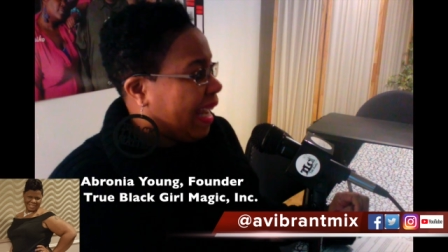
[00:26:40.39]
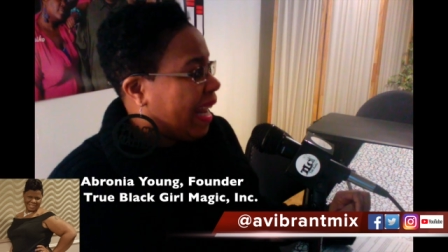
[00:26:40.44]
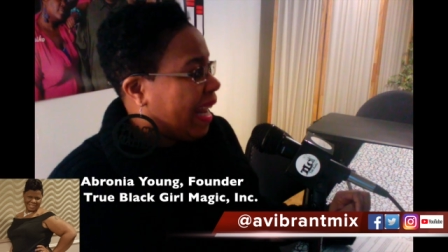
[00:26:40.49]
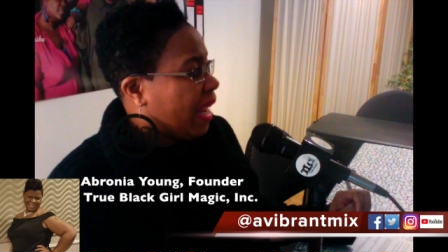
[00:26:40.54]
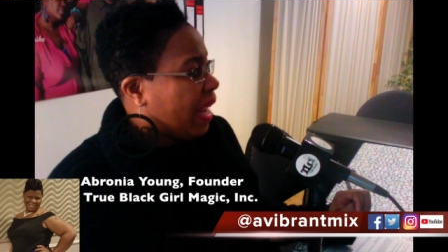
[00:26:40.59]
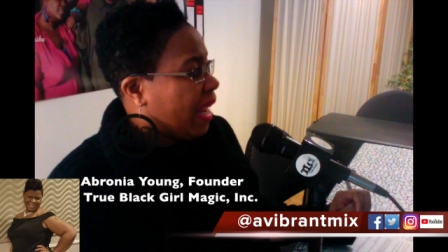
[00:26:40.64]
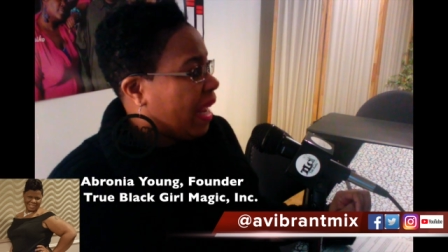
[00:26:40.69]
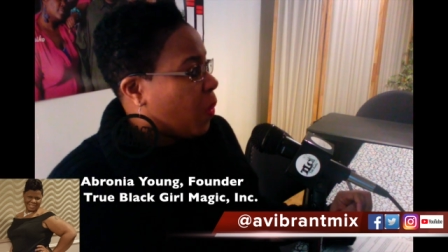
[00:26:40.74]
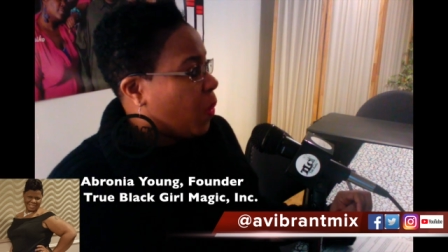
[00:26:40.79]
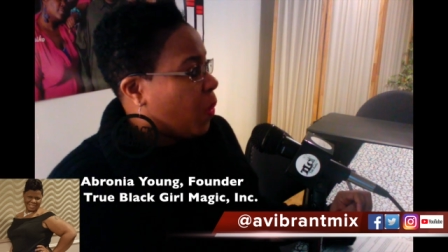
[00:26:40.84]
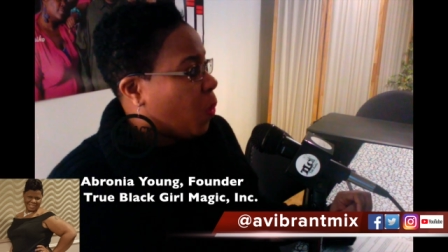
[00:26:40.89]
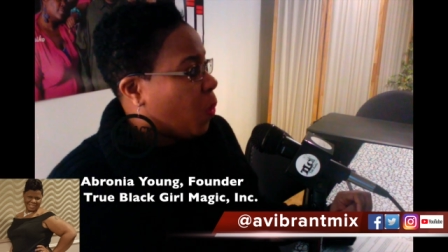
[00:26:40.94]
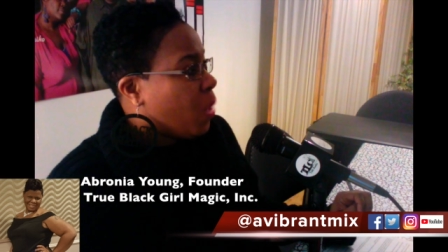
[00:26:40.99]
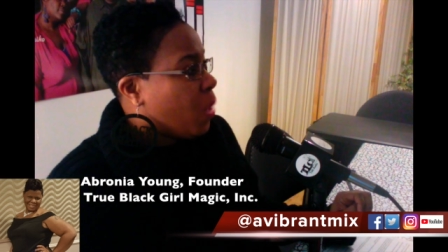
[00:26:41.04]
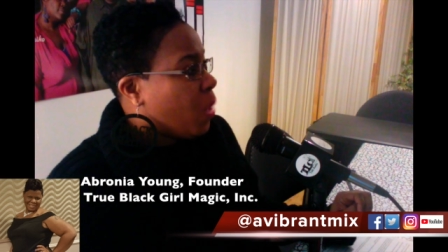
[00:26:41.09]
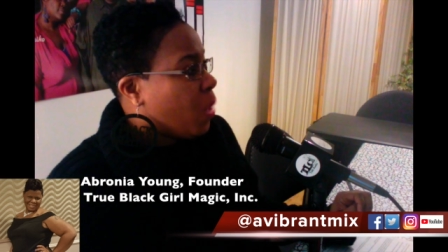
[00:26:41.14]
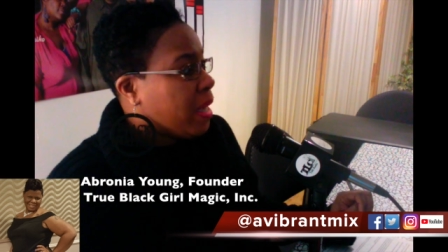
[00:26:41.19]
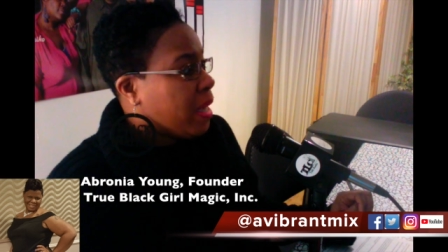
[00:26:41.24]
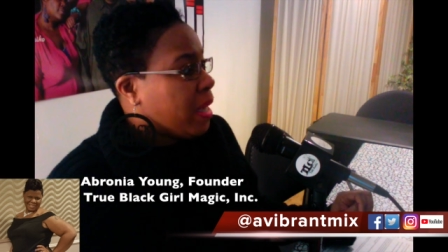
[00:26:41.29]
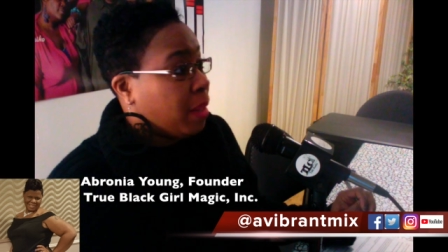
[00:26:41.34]
then
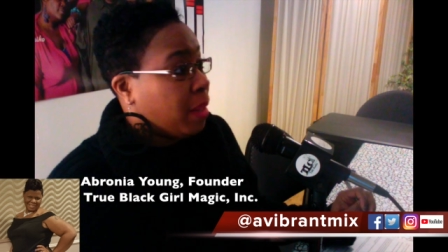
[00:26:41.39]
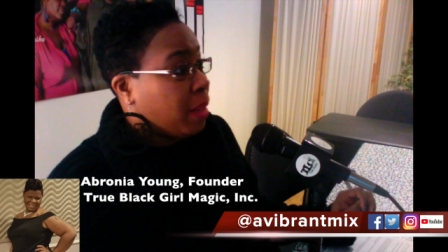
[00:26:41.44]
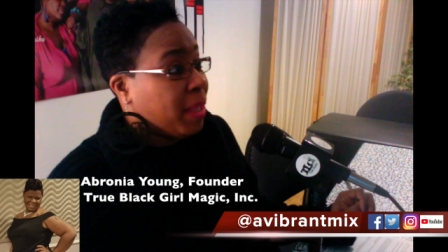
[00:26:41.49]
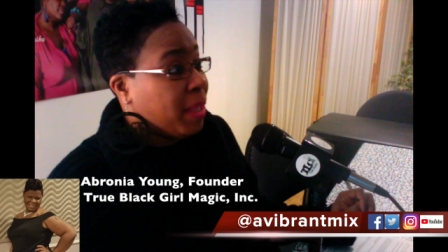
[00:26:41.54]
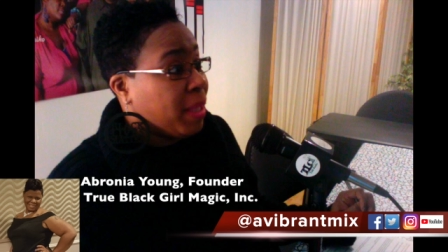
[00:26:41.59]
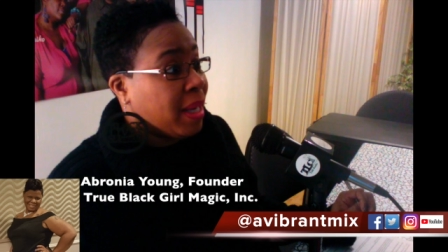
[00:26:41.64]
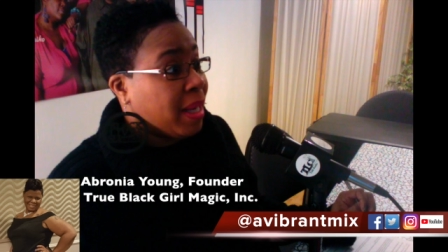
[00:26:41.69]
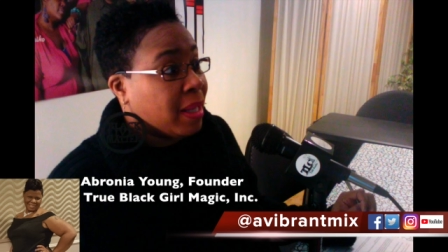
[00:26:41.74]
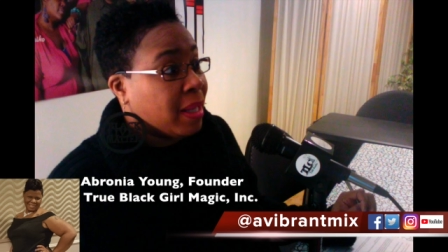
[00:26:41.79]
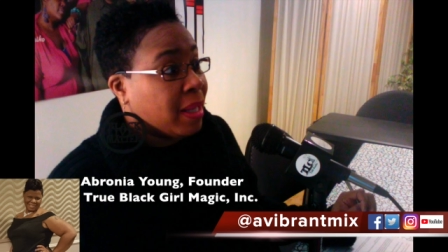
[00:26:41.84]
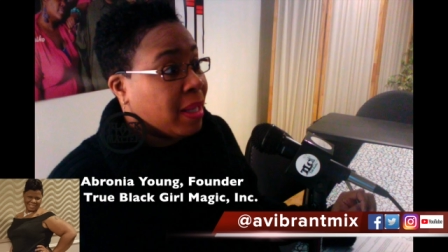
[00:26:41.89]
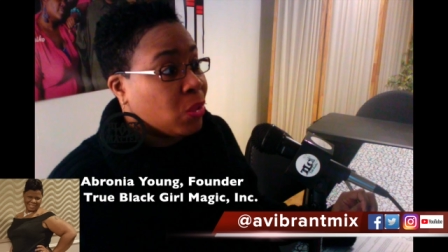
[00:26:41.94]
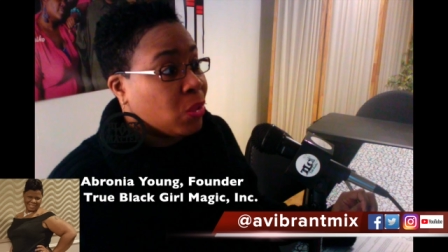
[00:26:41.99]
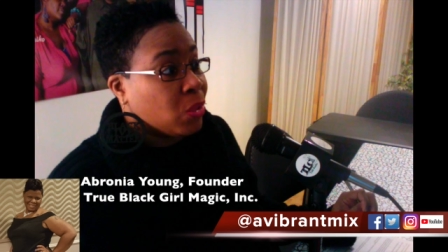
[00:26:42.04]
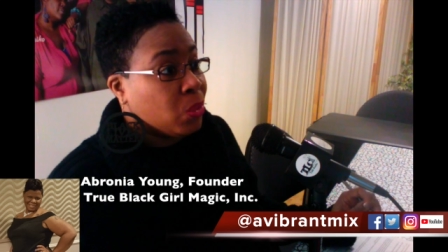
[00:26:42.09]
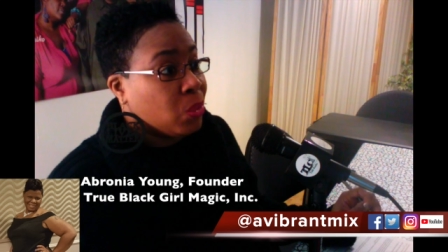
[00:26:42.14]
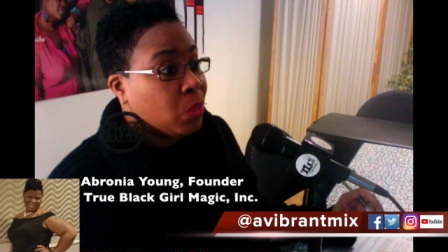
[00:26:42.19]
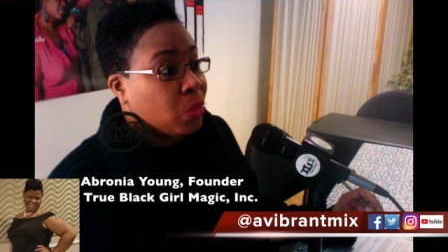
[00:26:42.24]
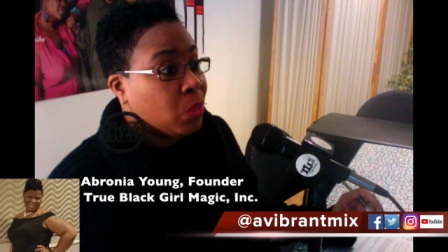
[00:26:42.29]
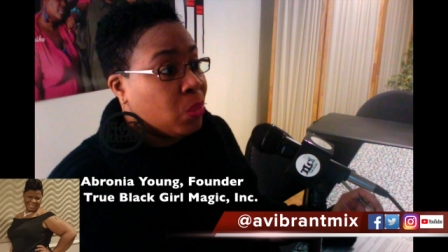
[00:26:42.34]
we can begin
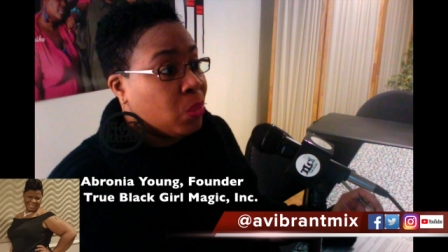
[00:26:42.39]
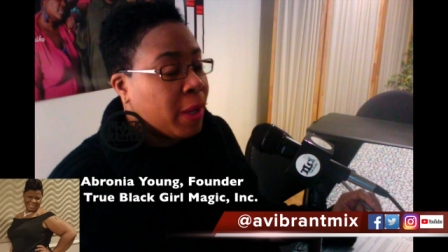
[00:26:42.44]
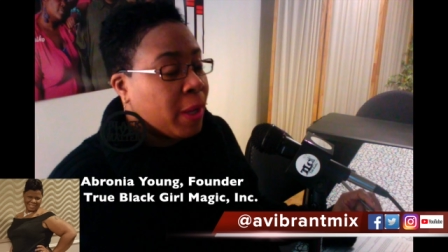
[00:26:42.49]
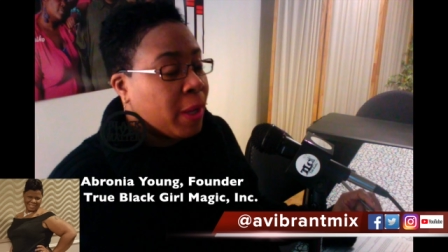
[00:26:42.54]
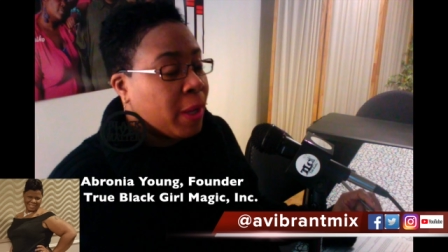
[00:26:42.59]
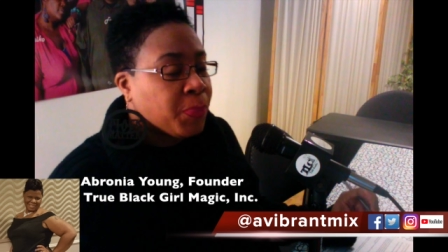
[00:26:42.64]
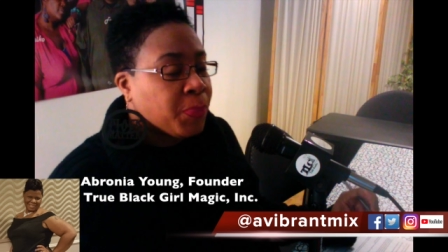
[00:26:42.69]
to,